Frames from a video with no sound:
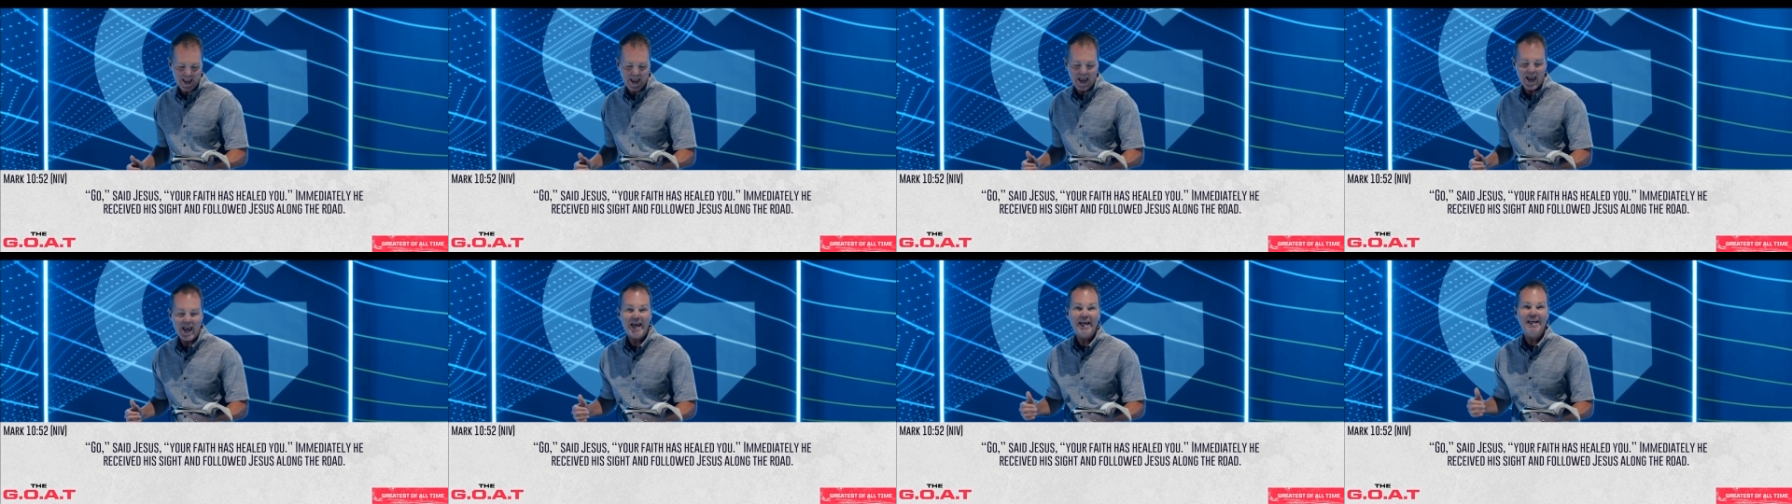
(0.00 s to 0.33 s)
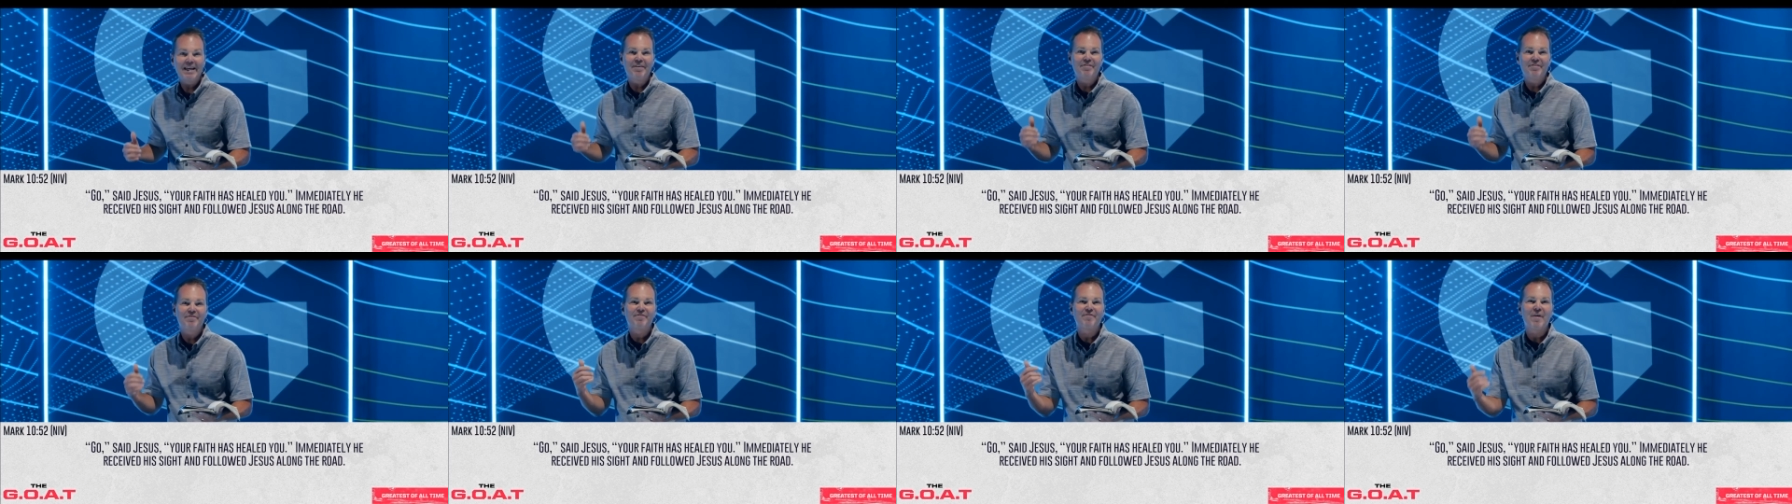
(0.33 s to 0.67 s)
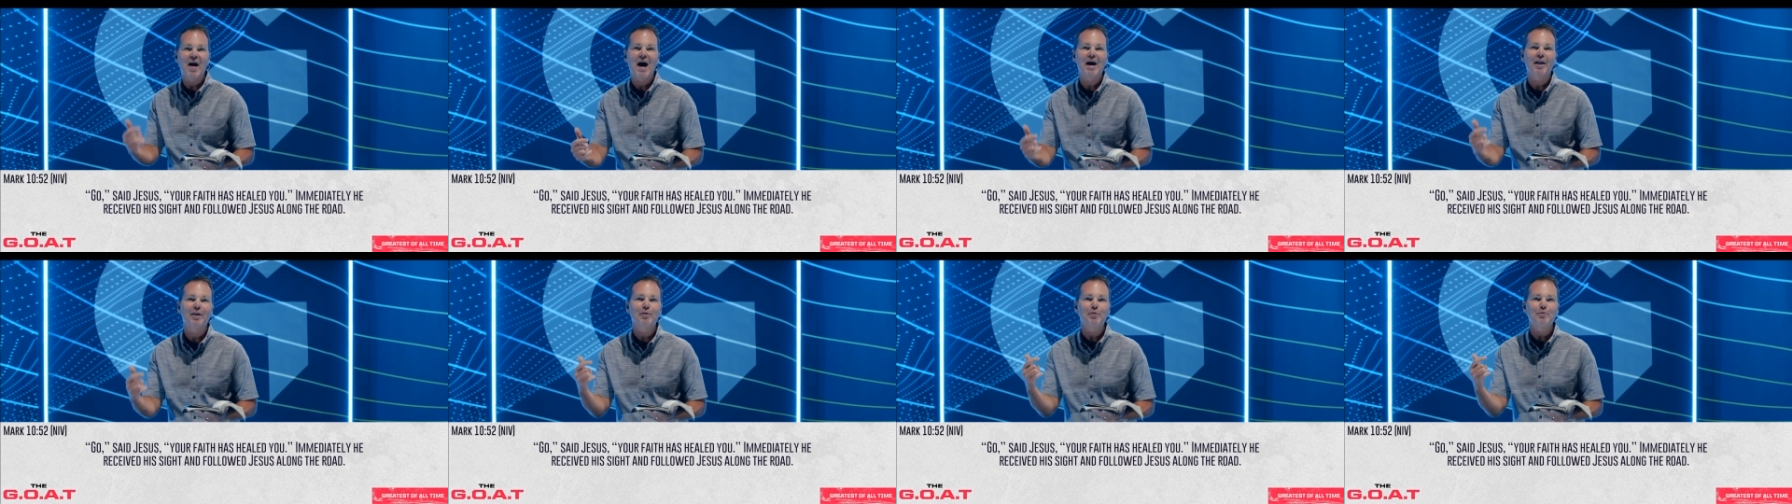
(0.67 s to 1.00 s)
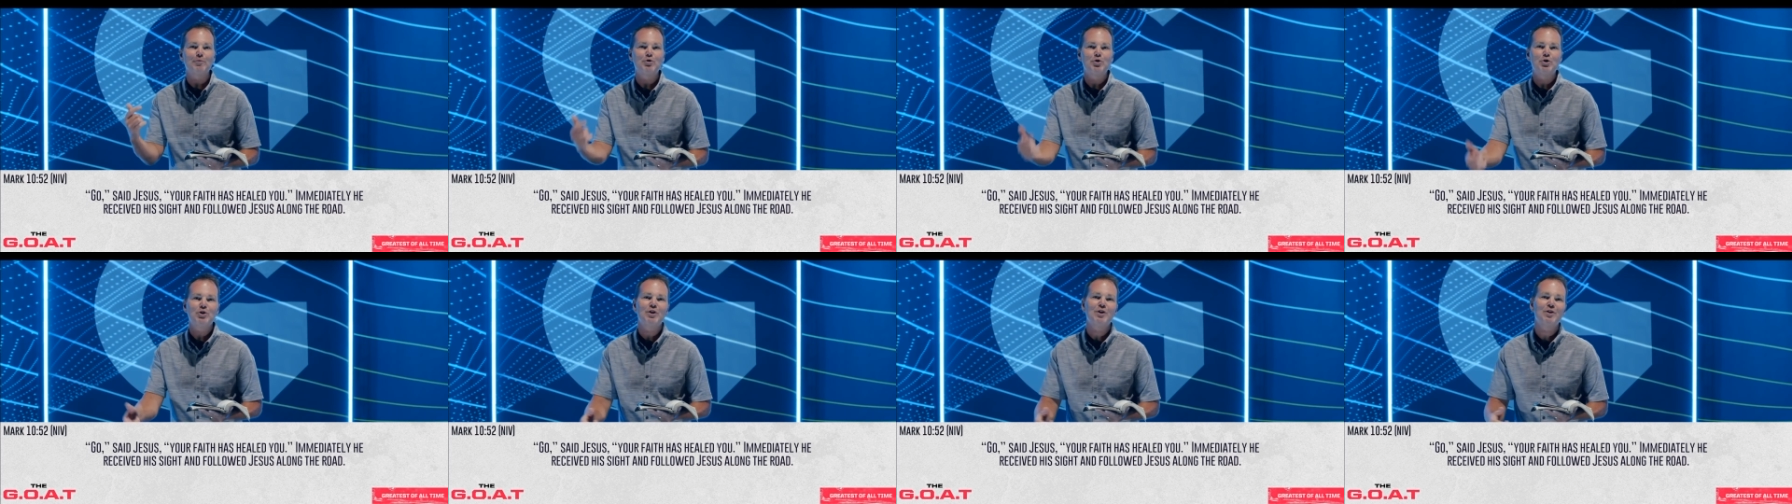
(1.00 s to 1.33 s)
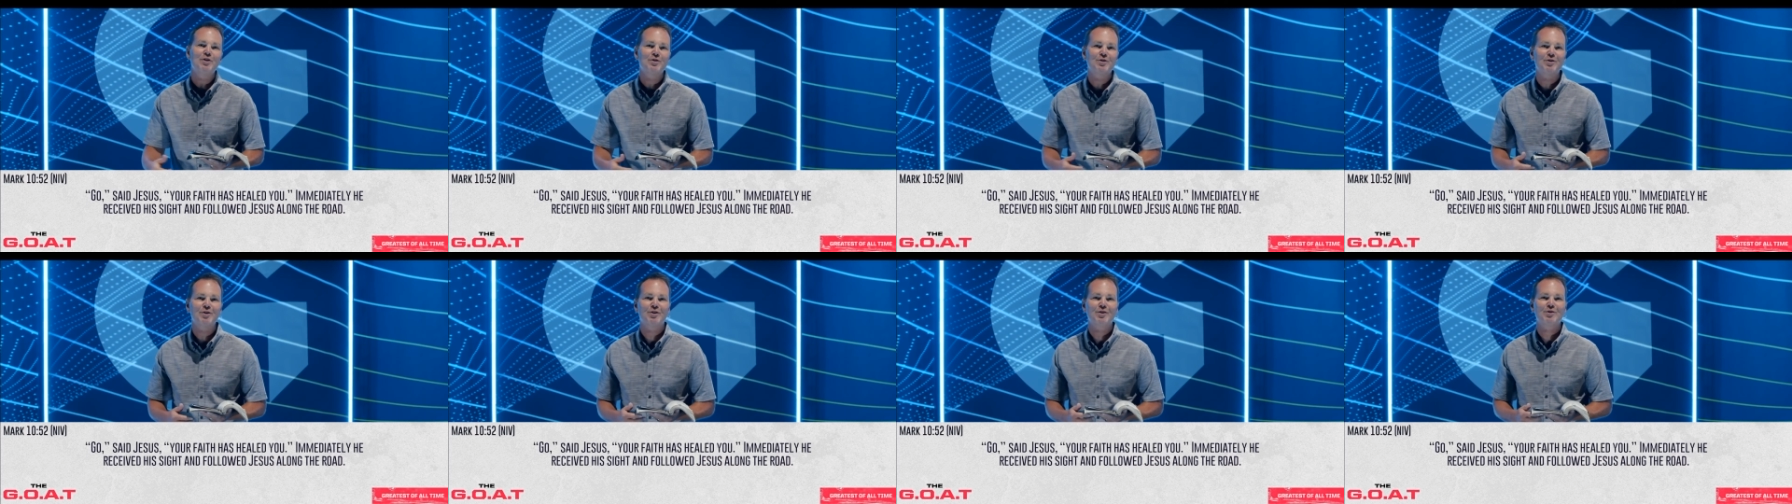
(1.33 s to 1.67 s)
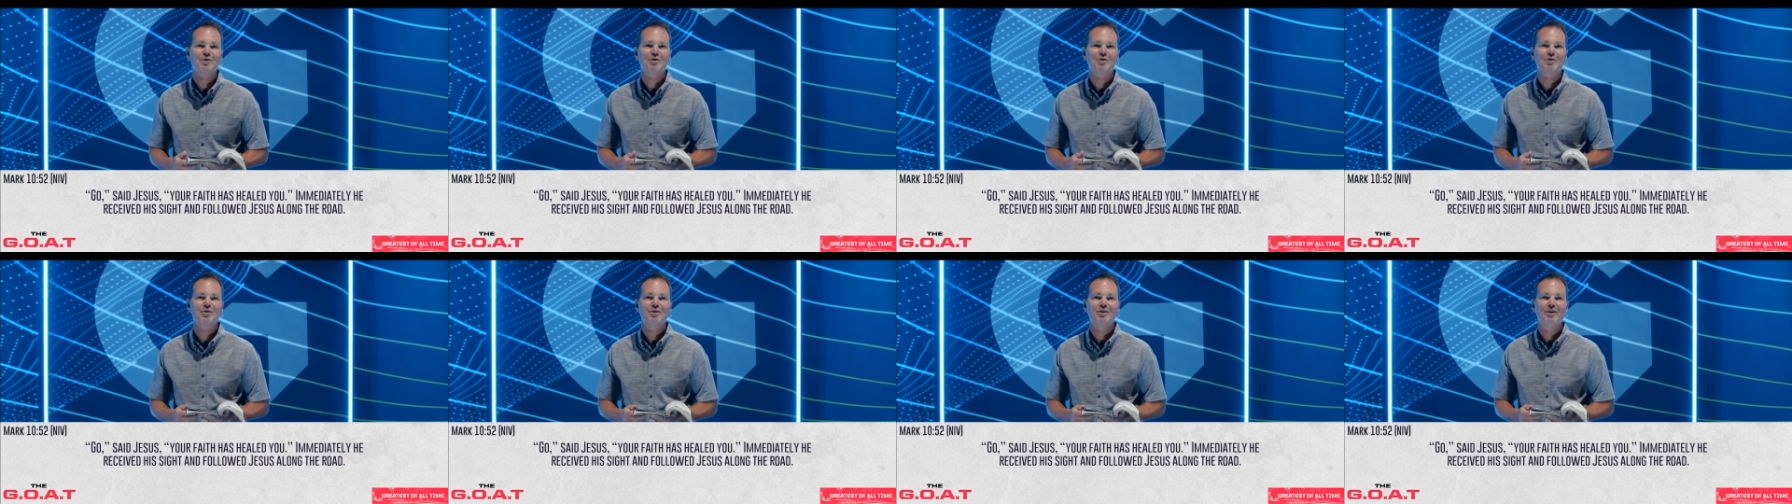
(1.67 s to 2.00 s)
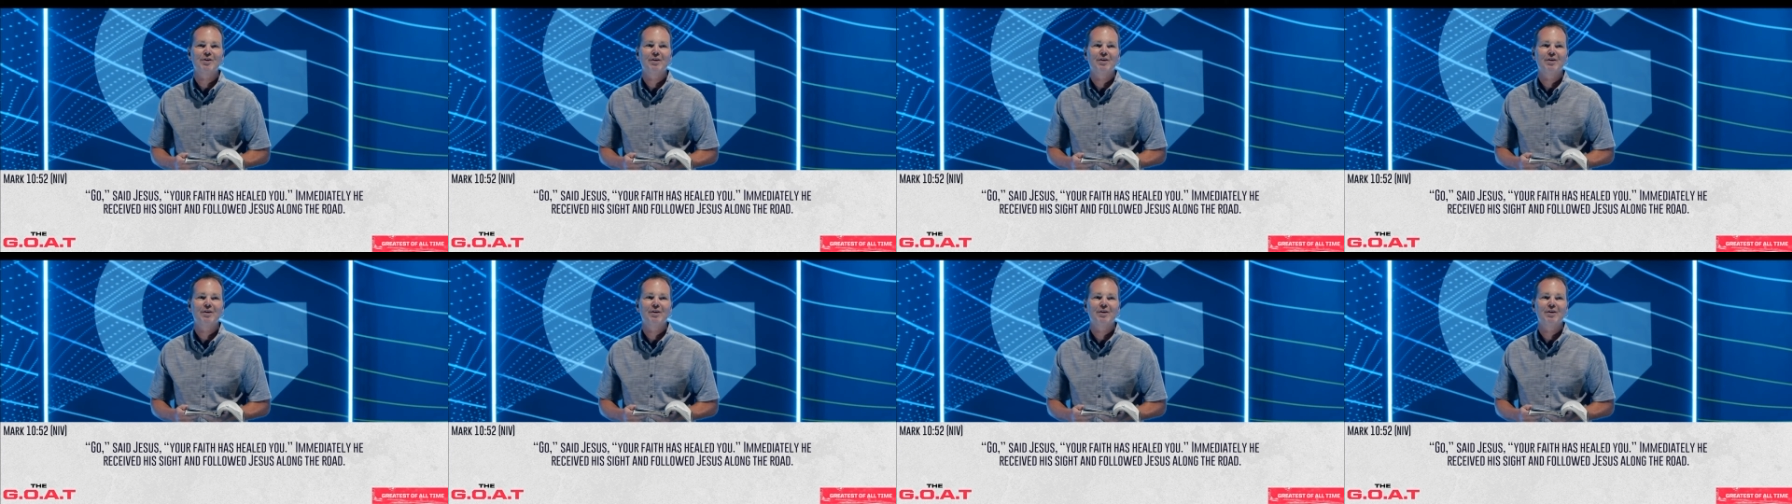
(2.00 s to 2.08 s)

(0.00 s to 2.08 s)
and he followed Jesus